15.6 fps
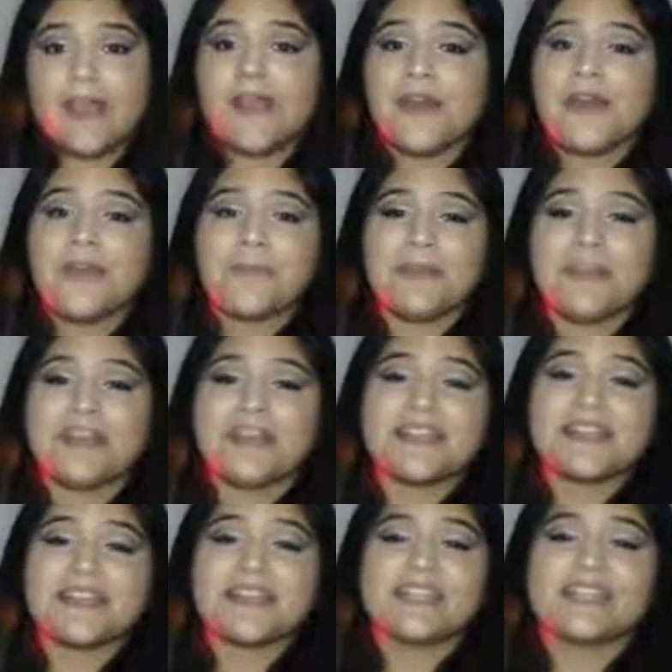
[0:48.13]
plant
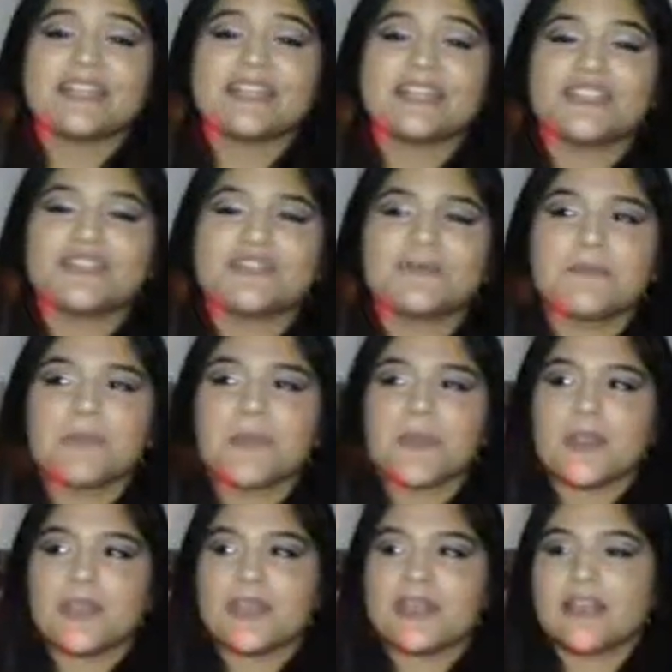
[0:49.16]
collection.
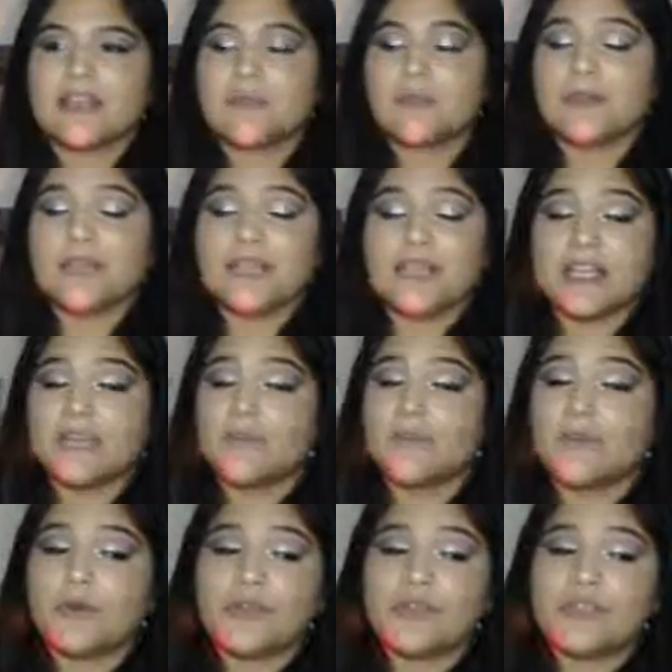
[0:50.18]
Completely
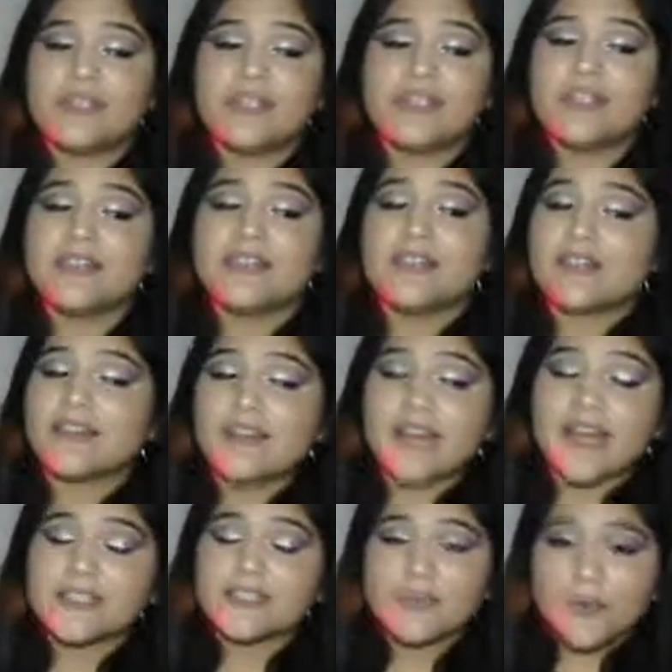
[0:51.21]
unwarranted and unasked
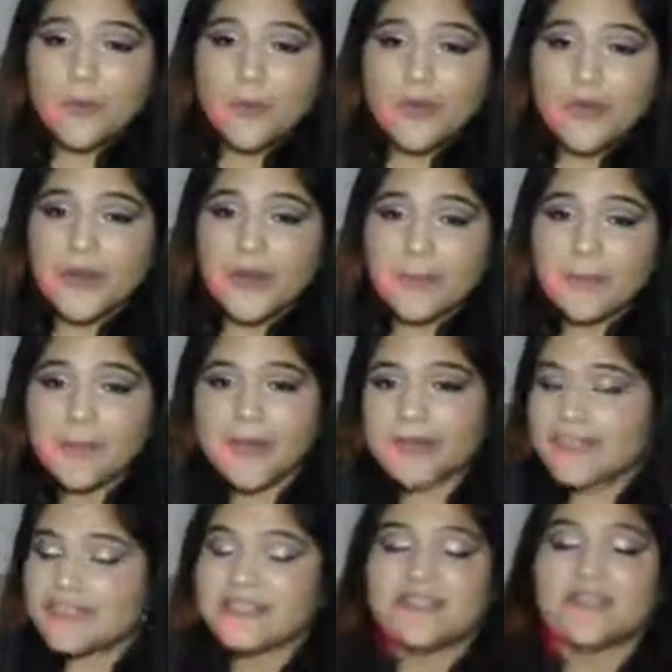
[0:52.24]
for, but it's
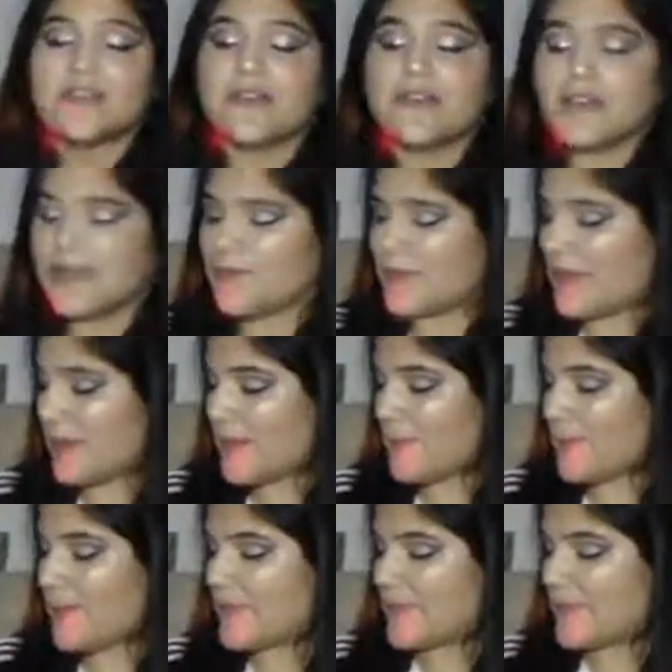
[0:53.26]
here anyway.
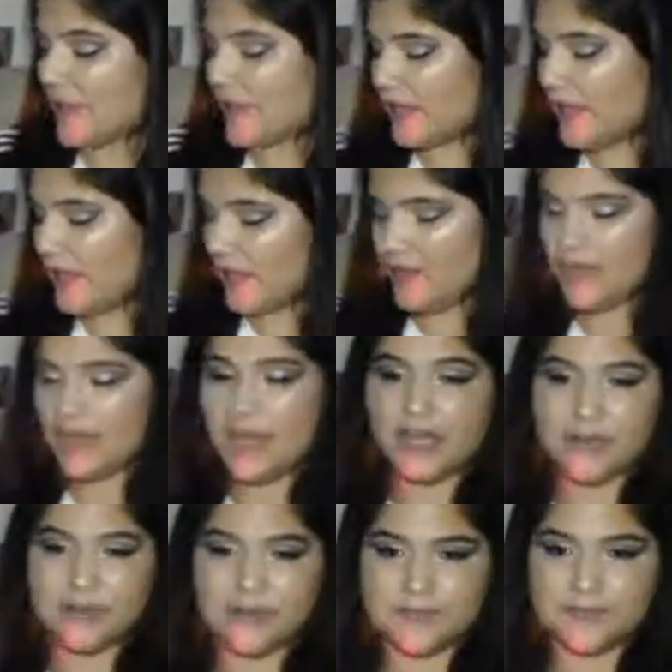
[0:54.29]
Now,
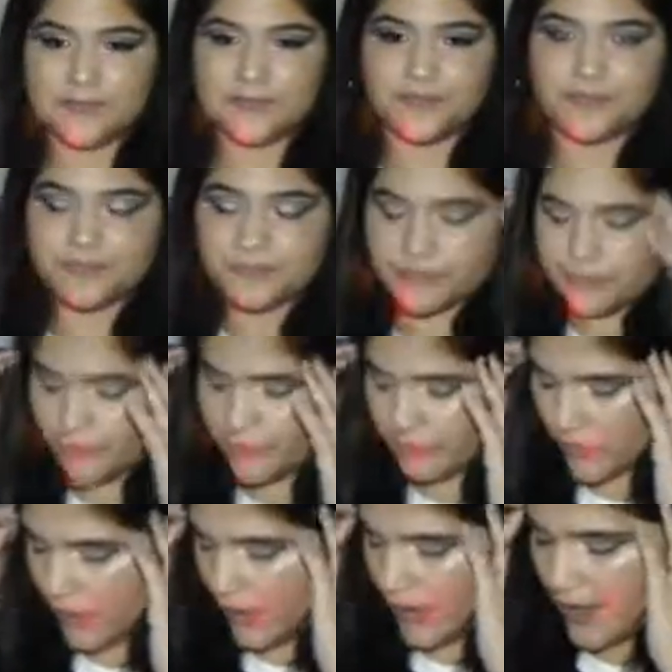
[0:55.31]

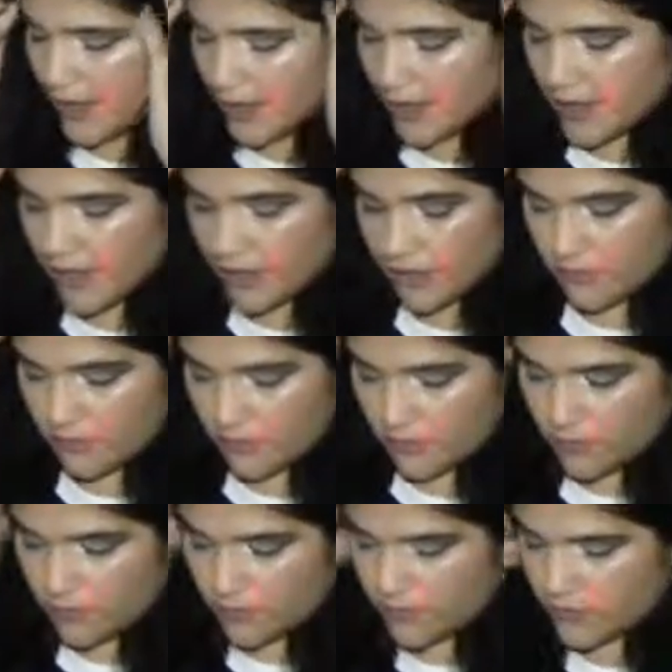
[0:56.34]
I have
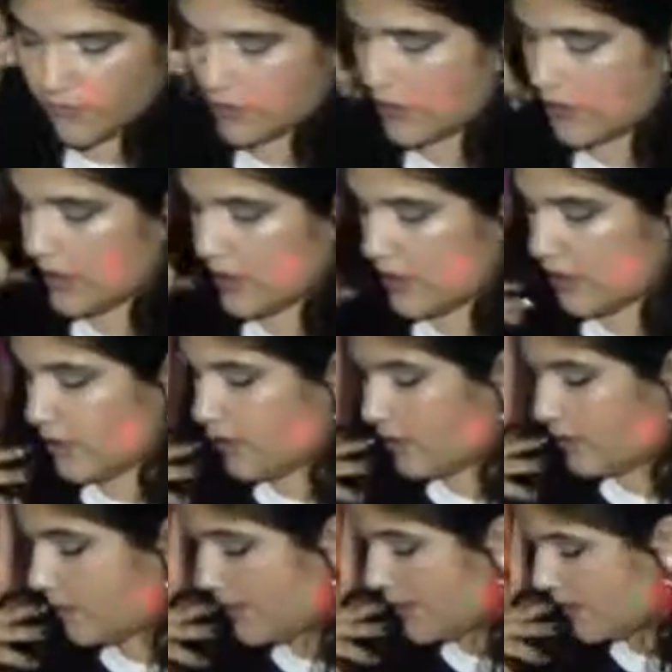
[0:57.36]

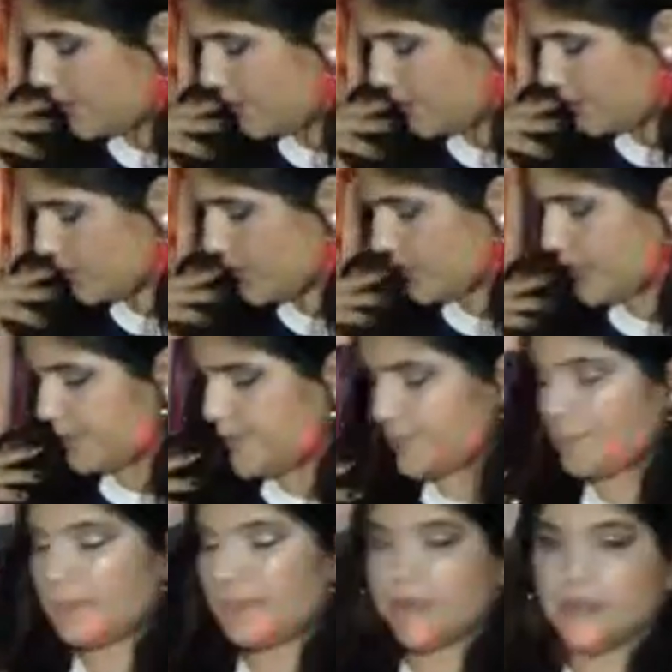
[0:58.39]
about
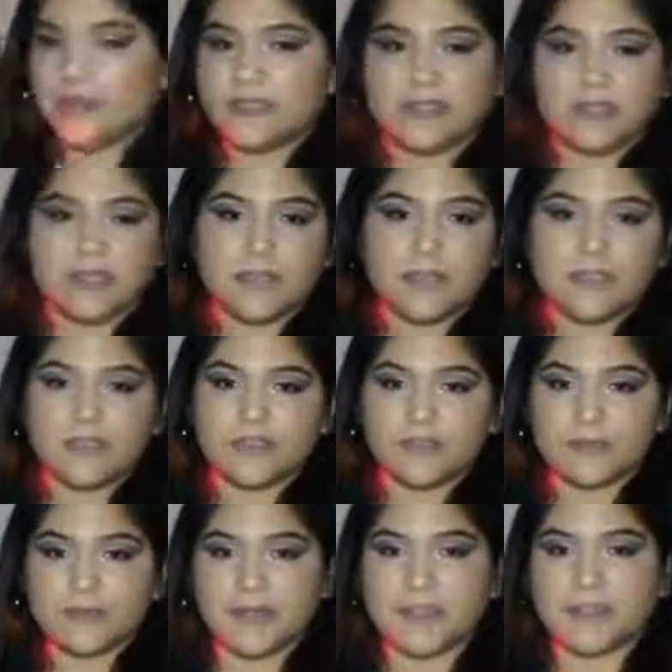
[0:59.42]
a couple different
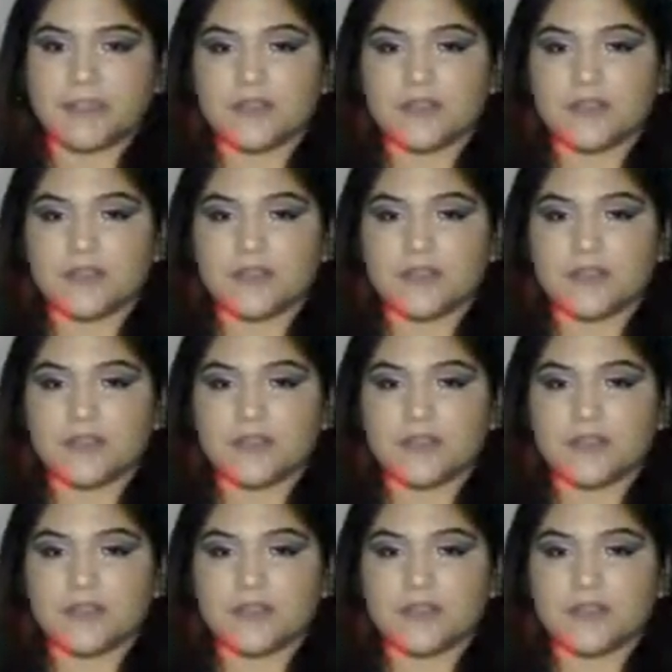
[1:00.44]
plants over